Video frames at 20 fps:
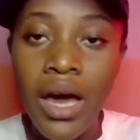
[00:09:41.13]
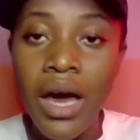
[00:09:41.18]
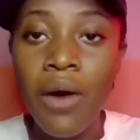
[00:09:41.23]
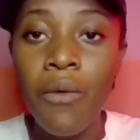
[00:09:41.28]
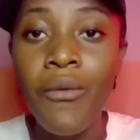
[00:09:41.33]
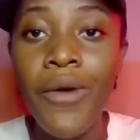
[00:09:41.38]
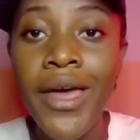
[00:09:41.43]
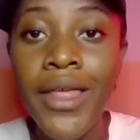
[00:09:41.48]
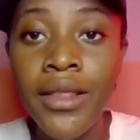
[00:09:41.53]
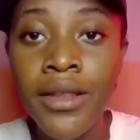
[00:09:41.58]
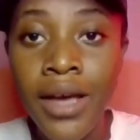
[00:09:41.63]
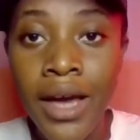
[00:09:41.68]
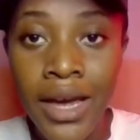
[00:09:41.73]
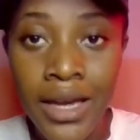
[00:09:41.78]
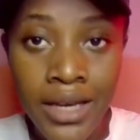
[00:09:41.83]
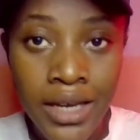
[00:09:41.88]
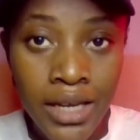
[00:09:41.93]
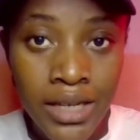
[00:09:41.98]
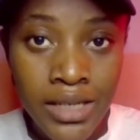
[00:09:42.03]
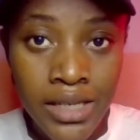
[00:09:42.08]
And when I
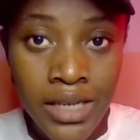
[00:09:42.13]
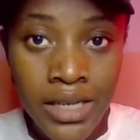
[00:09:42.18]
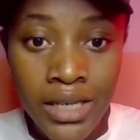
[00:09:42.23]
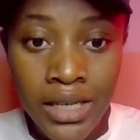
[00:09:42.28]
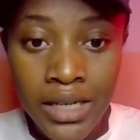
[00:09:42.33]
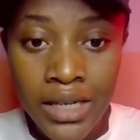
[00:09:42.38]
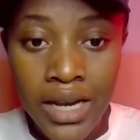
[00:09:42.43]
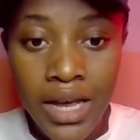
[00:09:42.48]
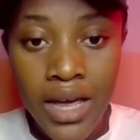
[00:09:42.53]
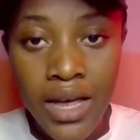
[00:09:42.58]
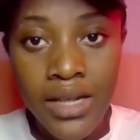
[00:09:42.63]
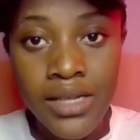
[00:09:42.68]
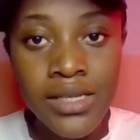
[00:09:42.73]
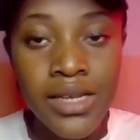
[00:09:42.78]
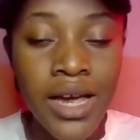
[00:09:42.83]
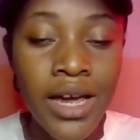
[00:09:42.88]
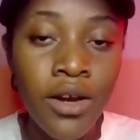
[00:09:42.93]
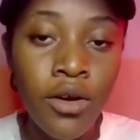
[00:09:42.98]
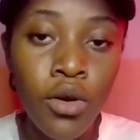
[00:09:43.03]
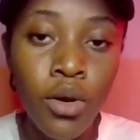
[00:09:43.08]
get any clients,
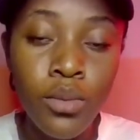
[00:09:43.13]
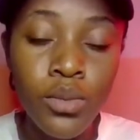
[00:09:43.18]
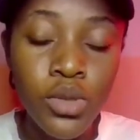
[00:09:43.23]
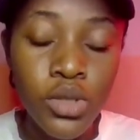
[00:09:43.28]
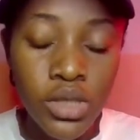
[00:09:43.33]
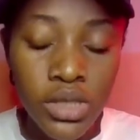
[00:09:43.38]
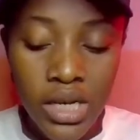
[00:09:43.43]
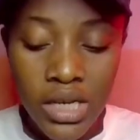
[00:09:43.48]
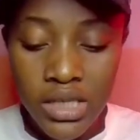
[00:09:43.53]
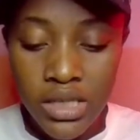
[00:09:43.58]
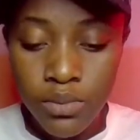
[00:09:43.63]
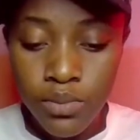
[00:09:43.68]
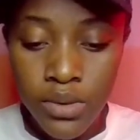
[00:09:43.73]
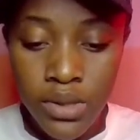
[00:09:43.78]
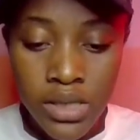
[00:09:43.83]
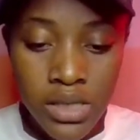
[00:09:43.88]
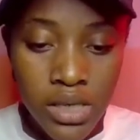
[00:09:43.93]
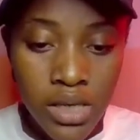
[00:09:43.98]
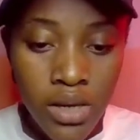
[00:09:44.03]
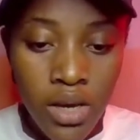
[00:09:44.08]
I come to
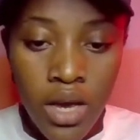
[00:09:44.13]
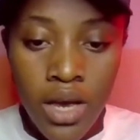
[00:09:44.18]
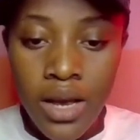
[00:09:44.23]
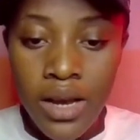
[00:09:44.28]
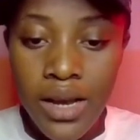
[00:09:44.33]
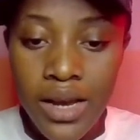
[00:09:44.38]
ChatGPT.